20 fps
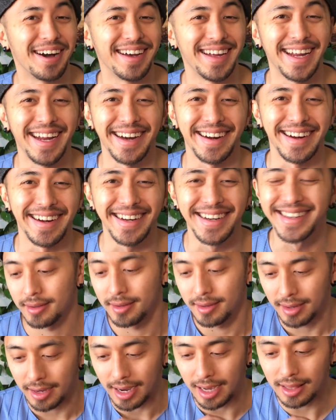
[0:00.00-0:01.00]
here.
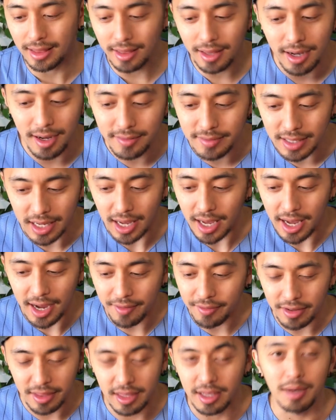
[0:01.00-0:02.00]
I loved
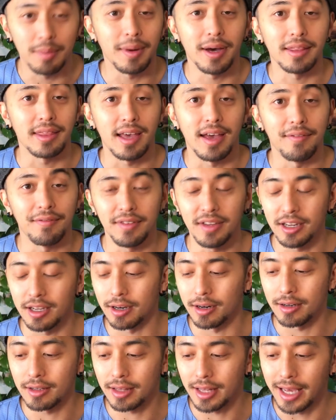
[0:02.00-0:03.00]
everything about that
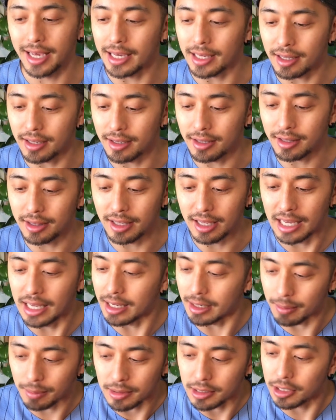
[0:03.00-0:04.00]
video. Like,
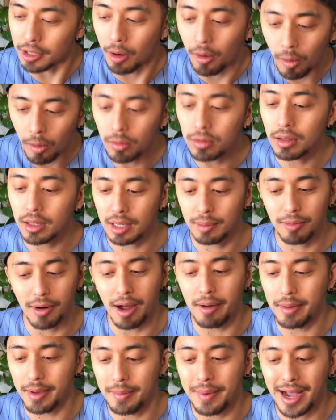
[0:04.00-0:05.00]
it totally
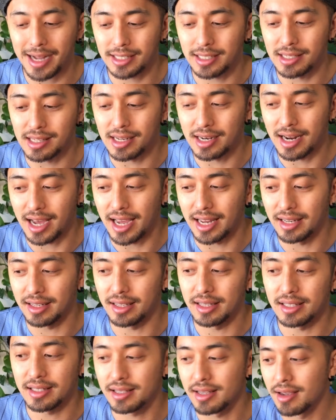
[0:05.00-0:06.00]
brought me back to the
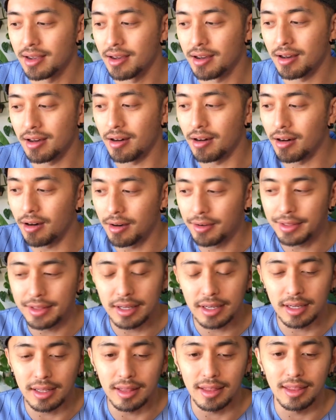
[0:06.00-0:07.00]
90s. All
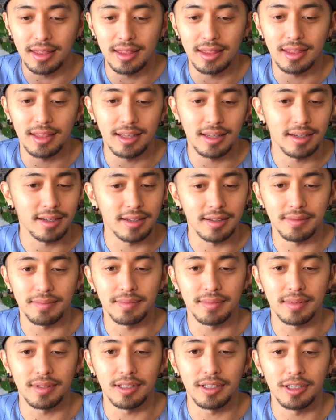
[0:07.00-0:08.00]
the, the
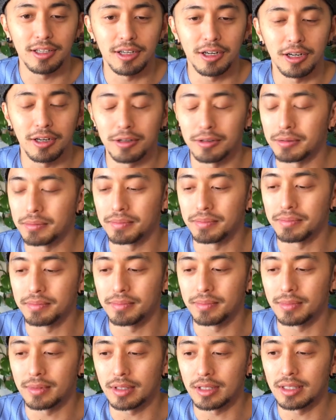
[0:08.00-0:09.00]
you know,
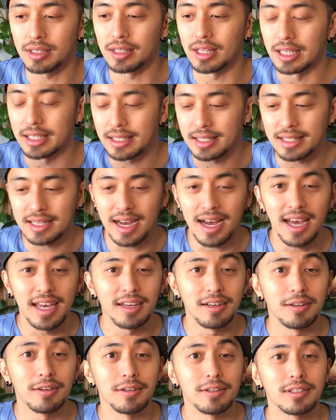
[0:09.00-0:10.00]
the
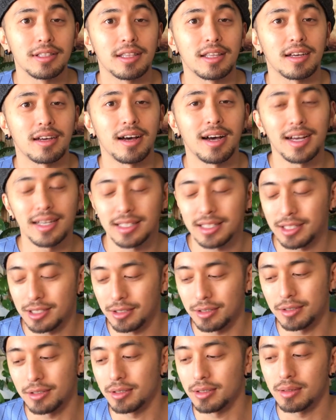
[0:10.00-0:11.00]
styles, the
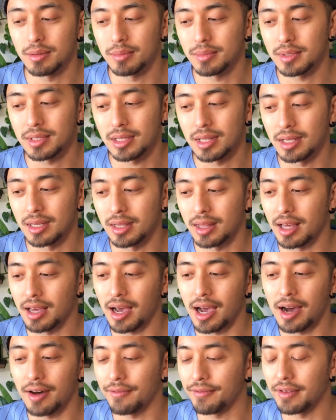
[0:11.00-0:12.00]
costumes, the, the
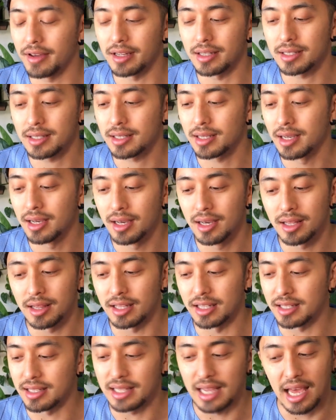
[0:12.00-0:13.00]
outfits,
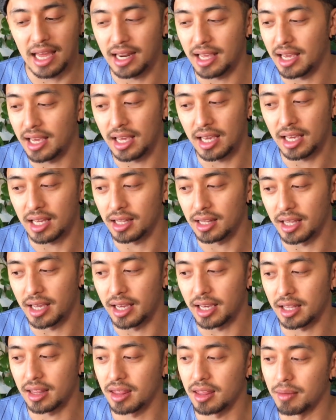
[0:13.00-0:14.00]
the setting,
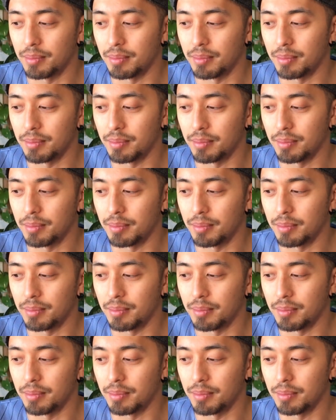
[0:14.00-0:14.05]
like the